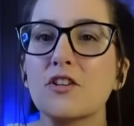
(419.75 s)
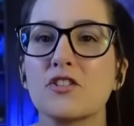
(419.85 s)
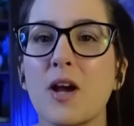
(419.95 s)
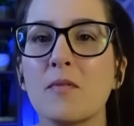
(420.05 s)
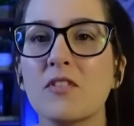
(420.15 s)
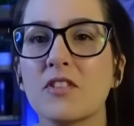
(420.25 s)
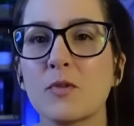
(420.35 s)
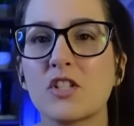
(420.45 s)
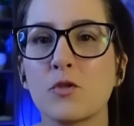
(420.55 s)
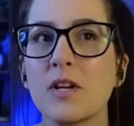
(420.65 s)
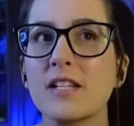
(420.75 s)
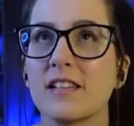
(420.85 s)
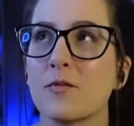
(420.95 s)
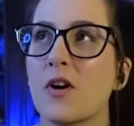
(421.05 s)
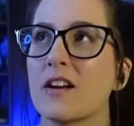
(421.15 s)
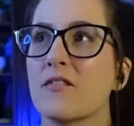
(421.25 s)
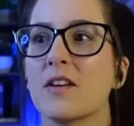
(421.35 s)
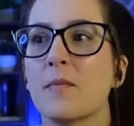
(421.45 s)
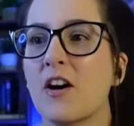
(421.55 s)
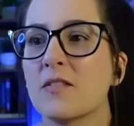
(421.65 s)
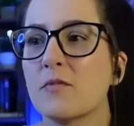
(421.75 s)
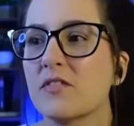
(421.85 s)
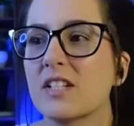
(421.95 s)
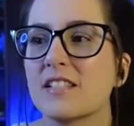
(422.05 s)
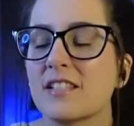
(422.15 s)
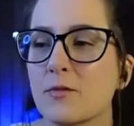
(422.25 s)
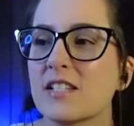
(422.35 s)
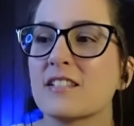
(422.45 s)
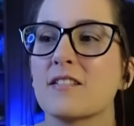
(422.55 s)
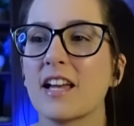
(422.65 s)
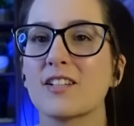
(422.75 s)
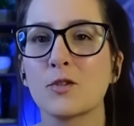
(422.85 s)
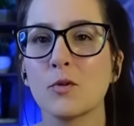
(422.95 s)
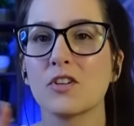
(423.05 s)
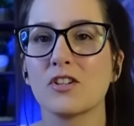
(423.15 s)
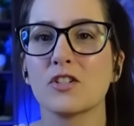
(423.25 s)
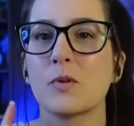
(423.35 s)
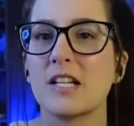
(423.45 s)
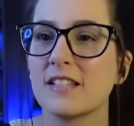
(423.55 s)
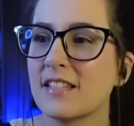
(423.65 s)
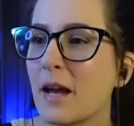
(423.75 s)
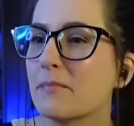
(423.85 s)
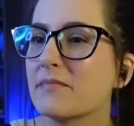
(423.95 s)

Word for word: there double? There was twins in one of the Bond movies. There was like schoolgirl twins. Yep,